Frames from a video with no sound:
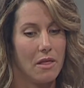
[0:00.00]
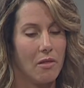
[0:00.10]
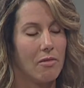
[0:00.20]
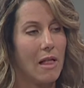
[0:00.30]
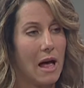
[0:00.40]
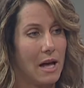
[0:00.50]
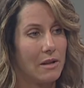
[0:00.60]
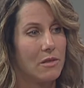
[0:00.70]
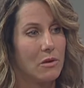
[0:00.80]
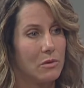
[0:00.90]
a lot
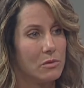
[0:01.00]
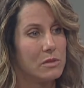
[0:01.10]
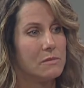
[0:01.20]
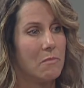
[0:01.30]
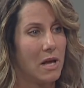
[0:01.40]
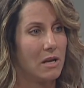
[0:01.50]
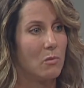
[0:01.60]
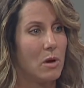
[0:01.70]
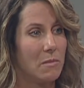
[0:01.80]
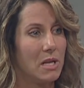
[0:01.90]
of those men
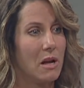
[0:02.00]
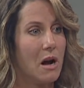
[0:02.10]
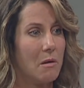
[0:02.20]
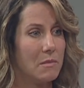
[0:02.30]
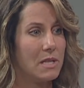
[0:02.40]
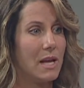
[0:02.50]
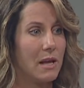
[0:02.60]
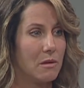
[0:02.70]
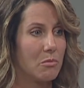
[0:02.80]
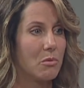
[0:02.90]
and women come the
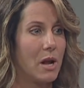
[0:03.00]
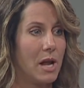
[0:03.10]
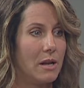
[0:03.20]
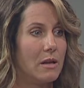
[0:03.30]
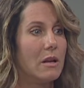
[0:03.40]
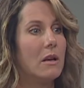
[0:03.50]
day of the parade